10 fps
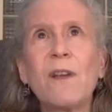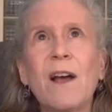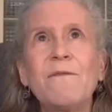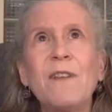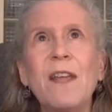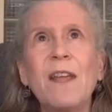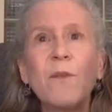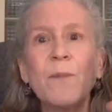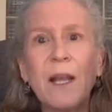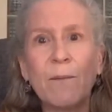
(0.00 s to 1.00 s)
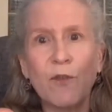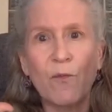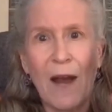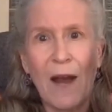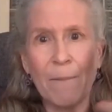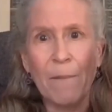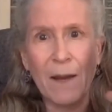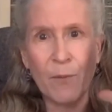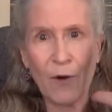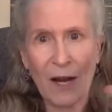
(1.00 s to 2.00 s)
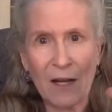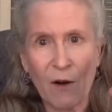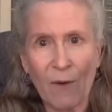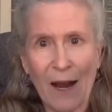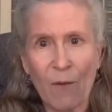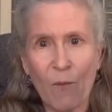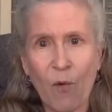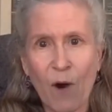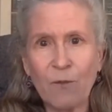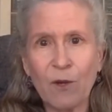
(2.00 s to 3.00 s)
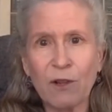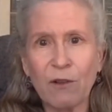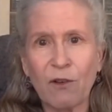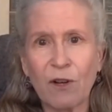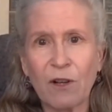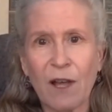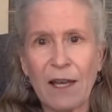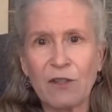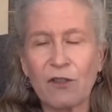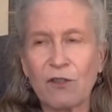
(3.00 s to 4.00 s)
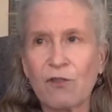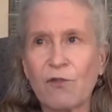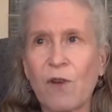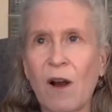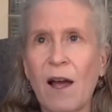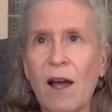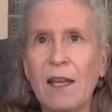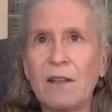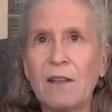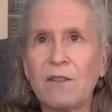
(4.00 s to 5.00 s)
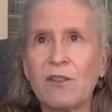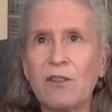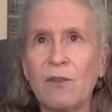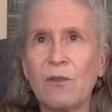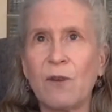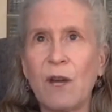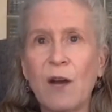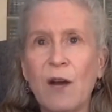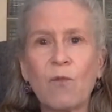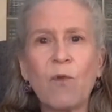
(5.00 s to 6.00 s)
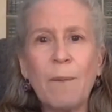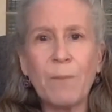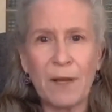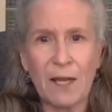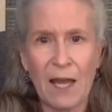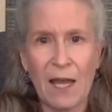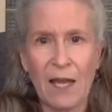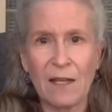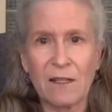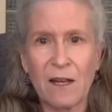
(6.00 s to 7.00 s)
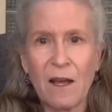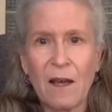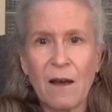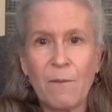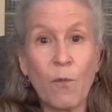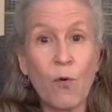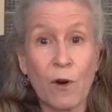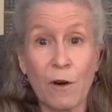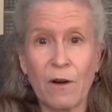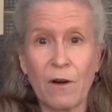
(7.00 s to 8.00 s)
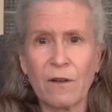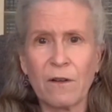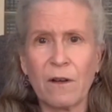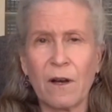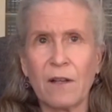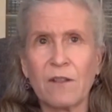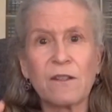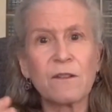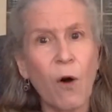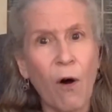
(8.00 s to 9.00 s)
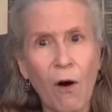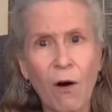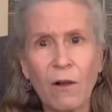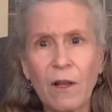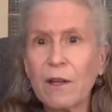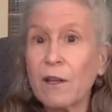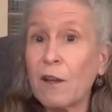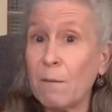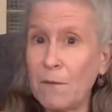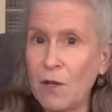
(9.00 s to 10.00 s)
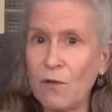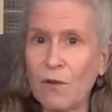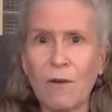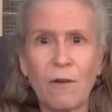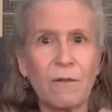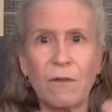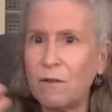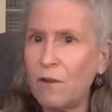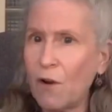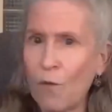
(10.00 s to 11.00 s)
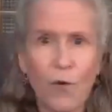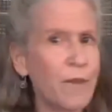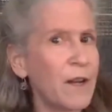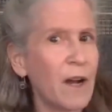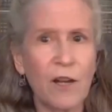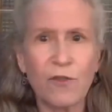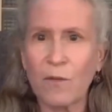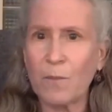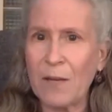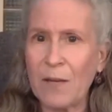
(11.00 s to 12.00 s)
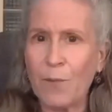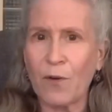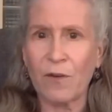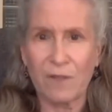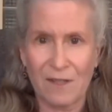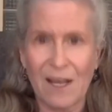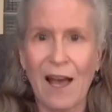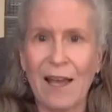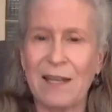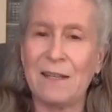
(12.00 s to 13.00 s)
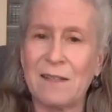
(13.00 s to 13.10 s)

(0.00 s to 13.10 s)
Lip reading: never been able to wrap my brain around what it would look like to try to replicate more small, communal, no more than 100 people societies,